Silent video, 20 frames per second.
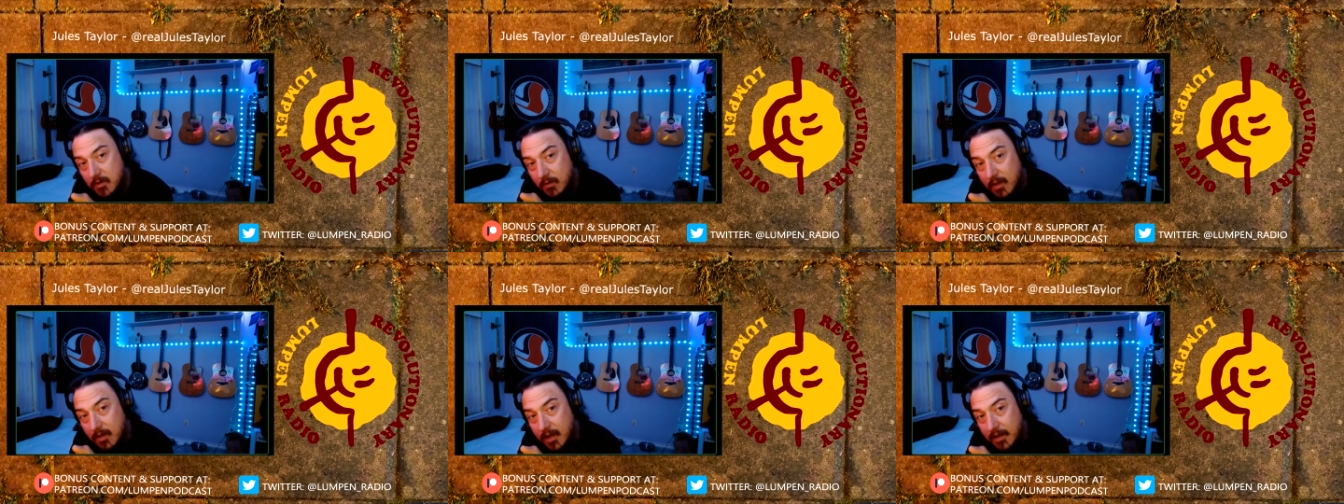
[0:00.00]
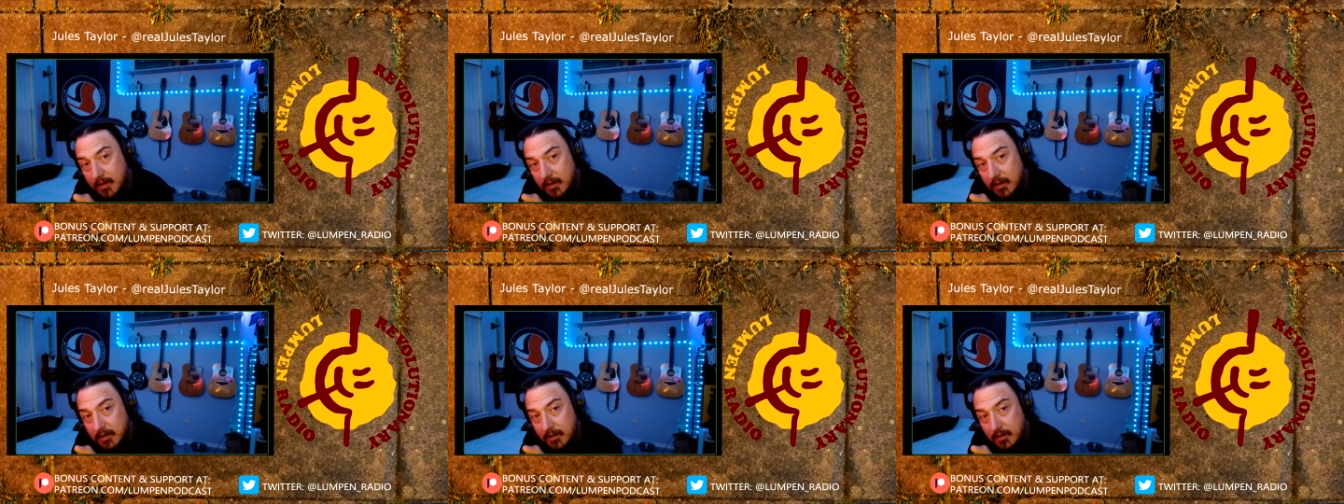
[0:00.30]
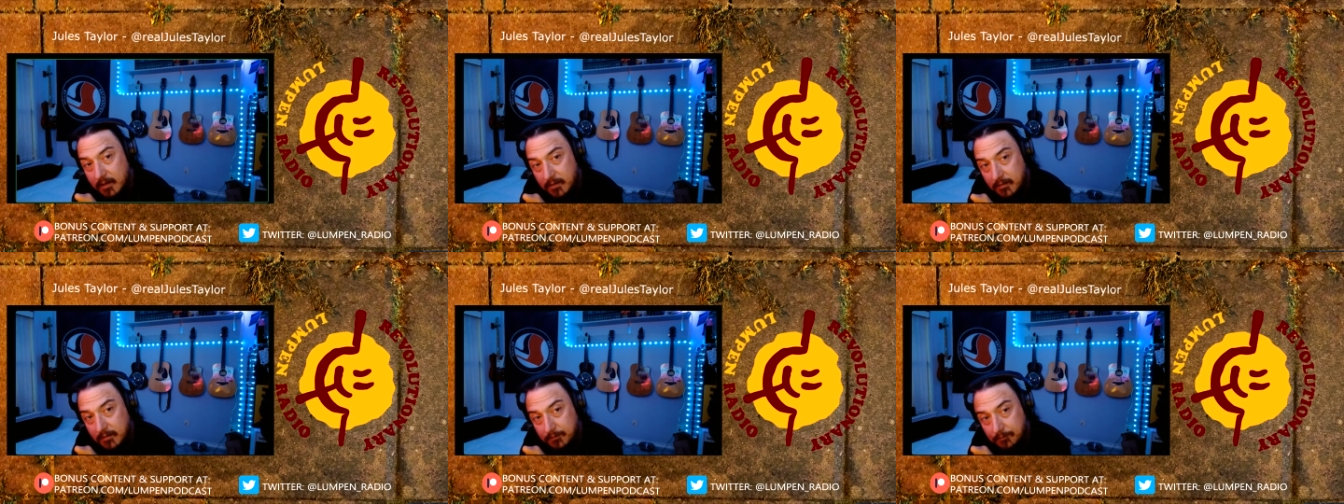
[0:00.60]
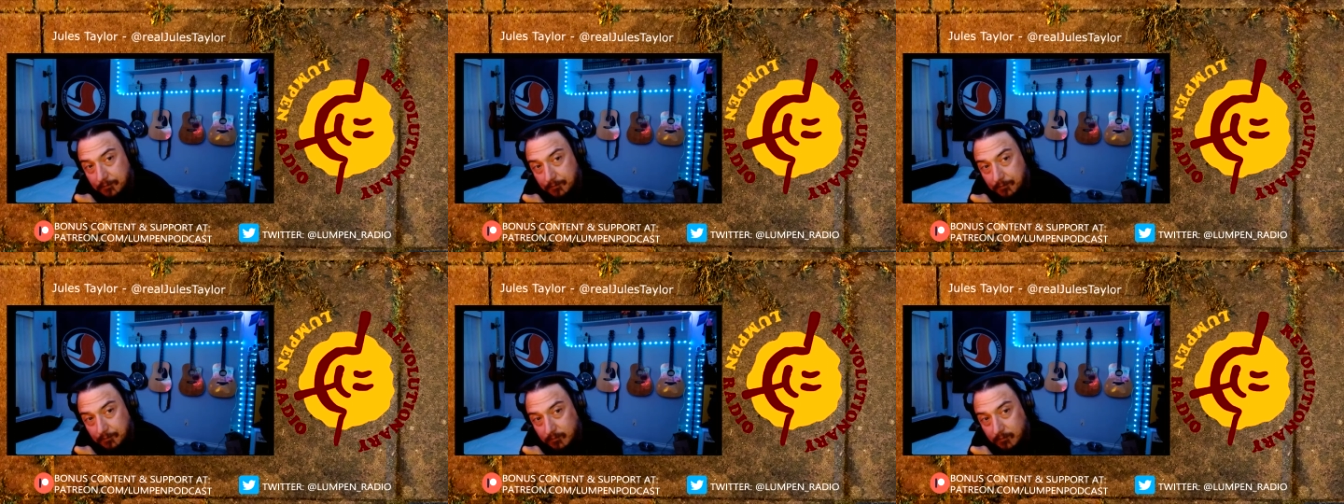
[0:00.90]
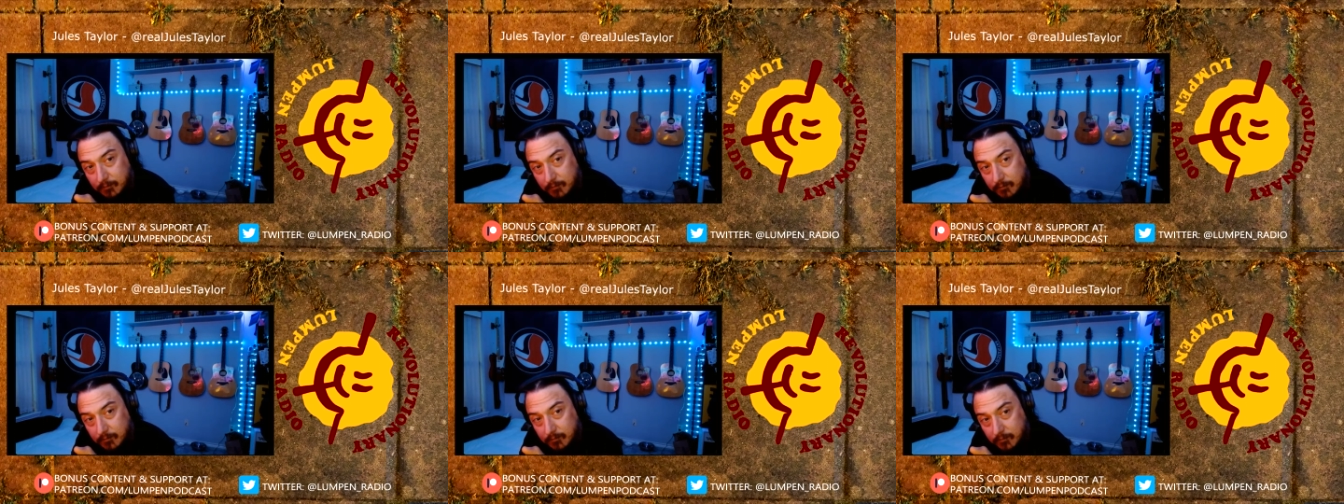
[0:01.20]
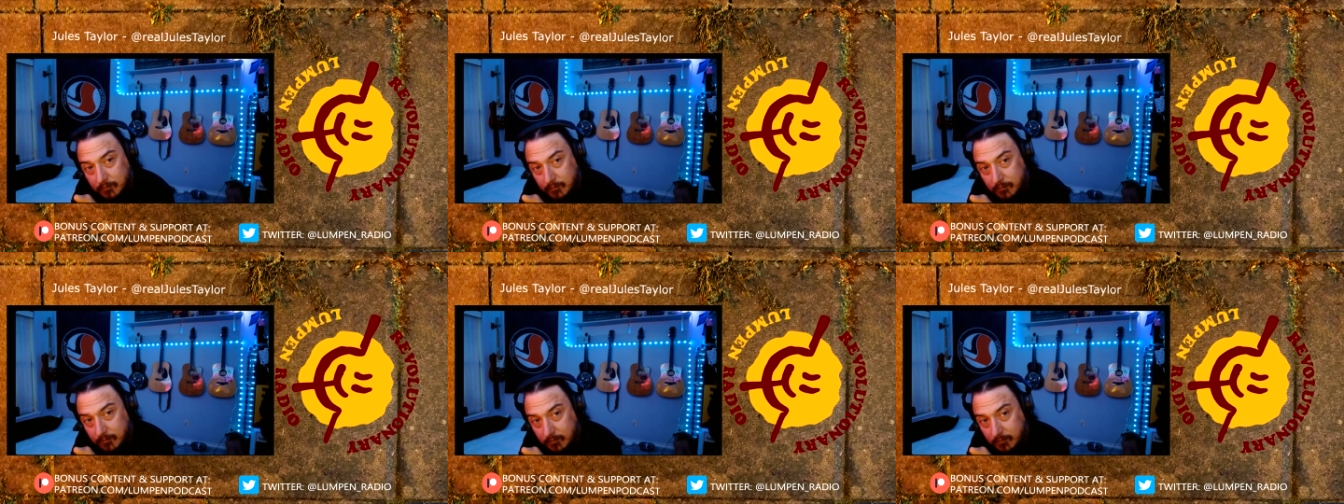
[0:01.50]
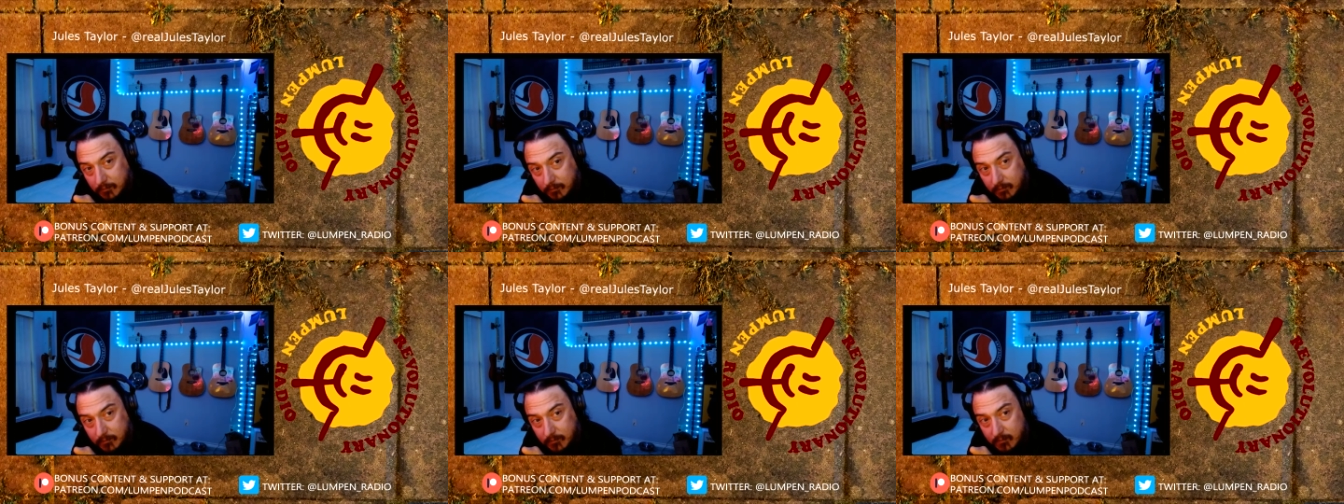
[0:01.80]
must be at
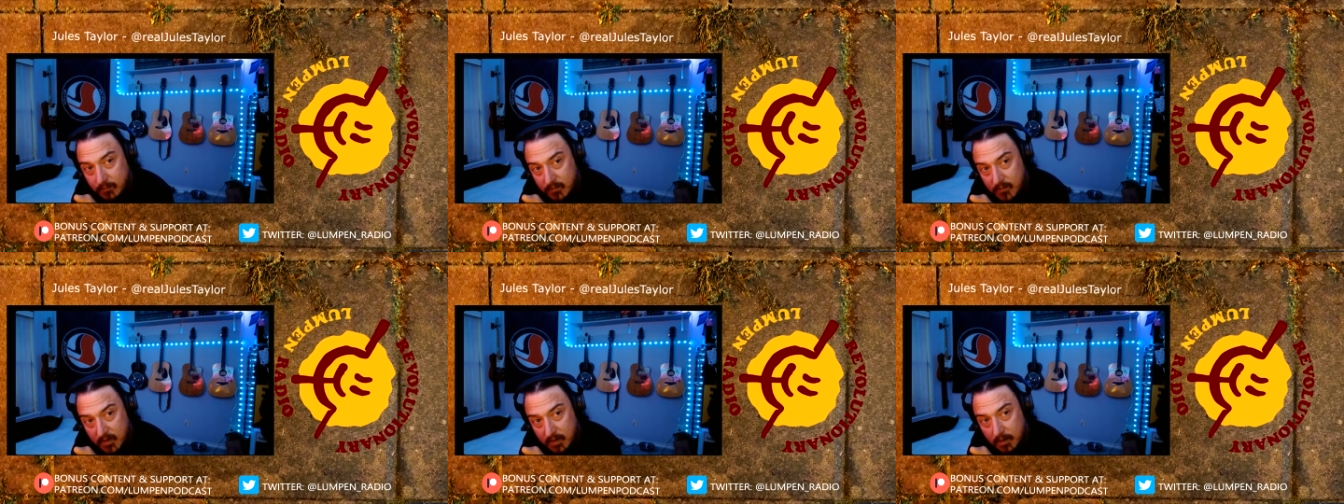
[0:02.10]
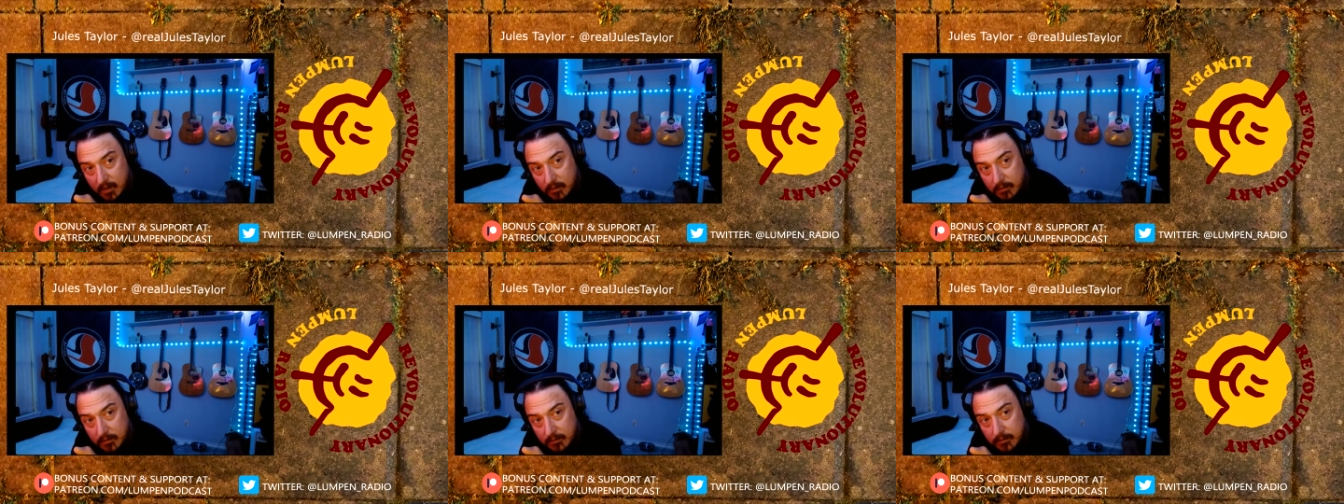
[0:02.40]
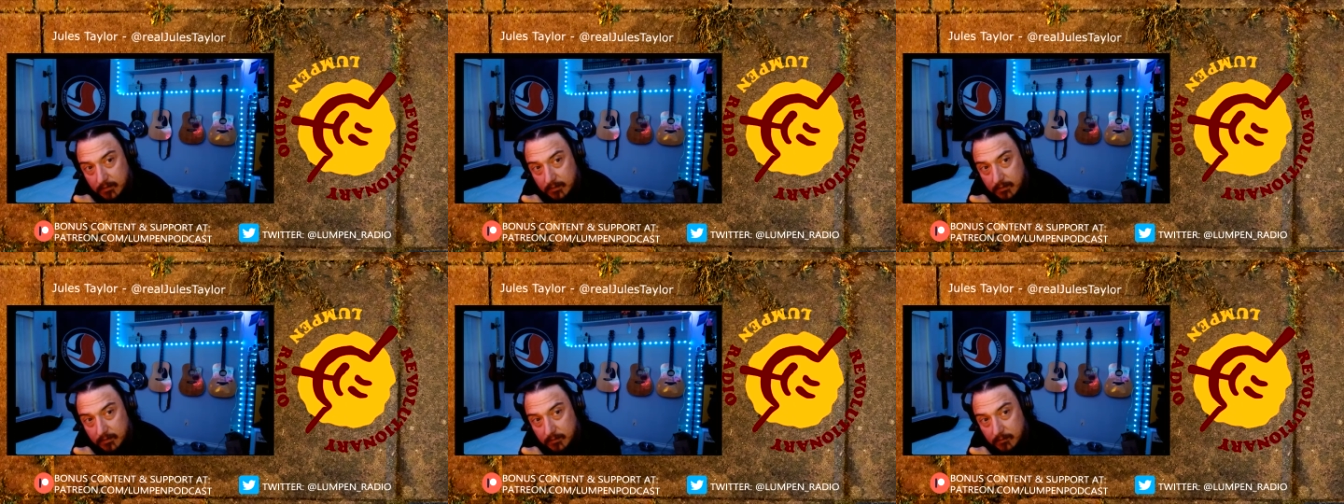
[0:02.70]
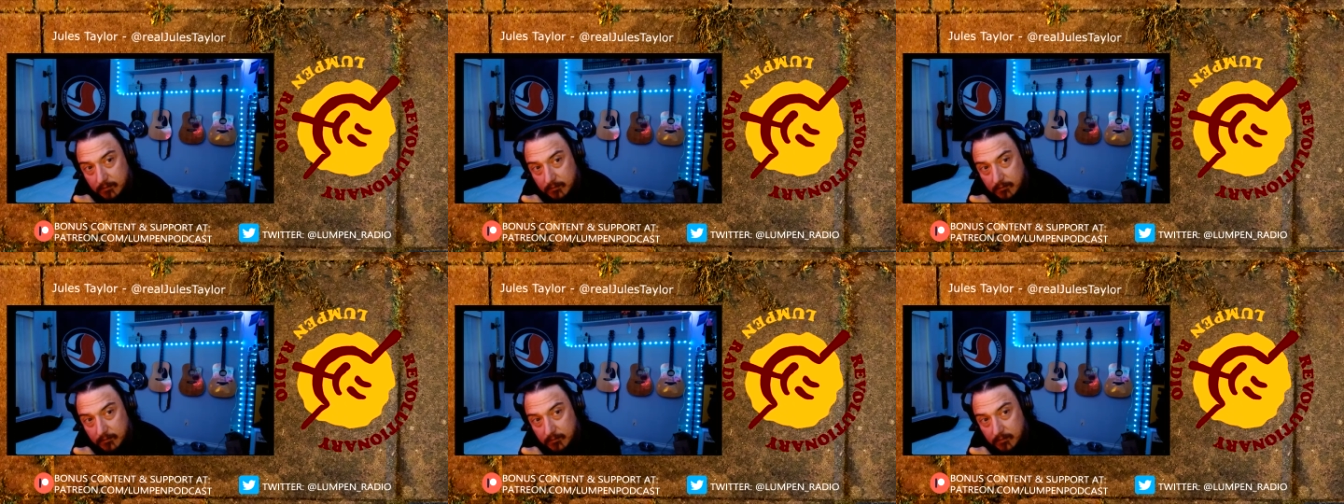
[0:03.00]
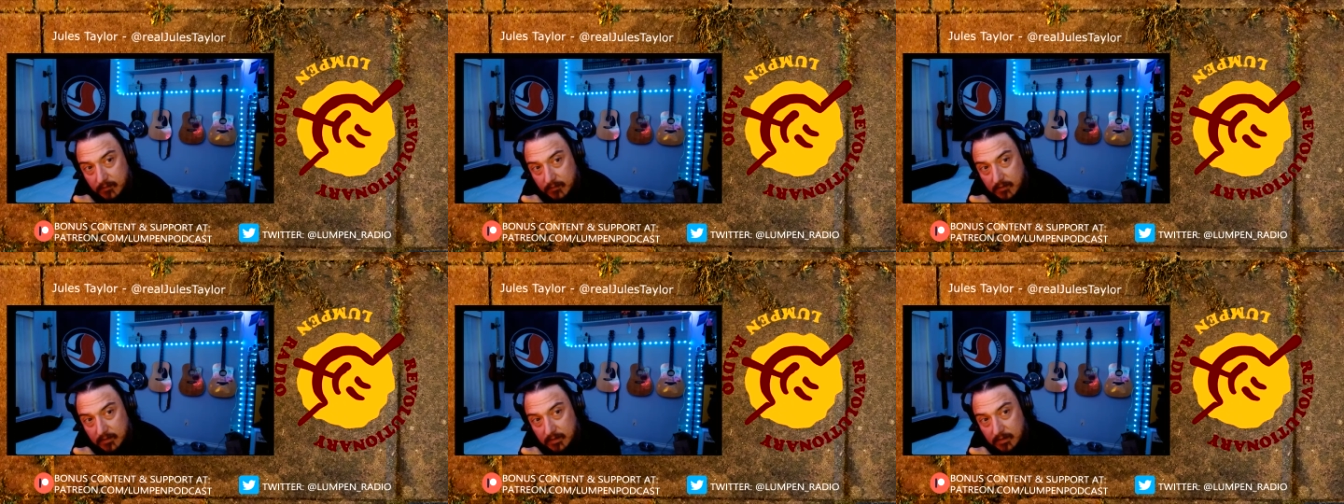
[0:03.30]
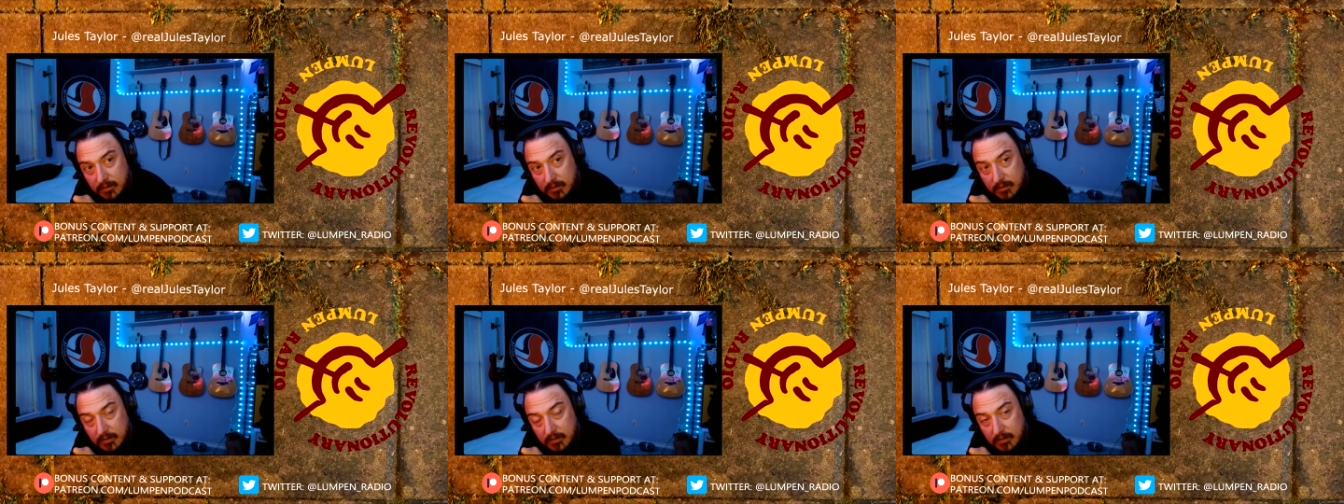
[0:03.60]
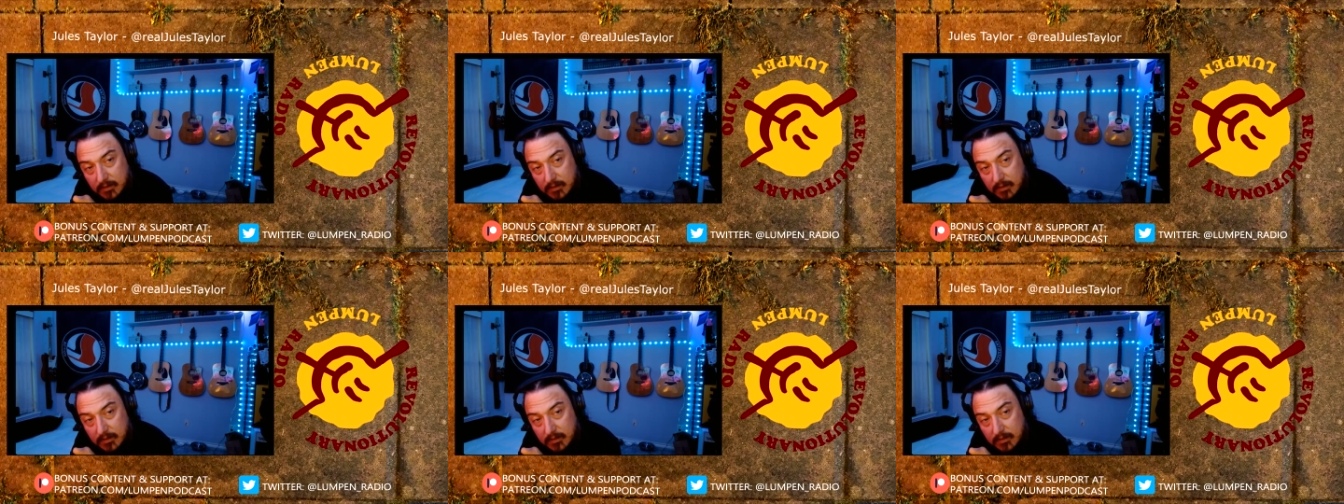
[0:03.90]
least 25 books there.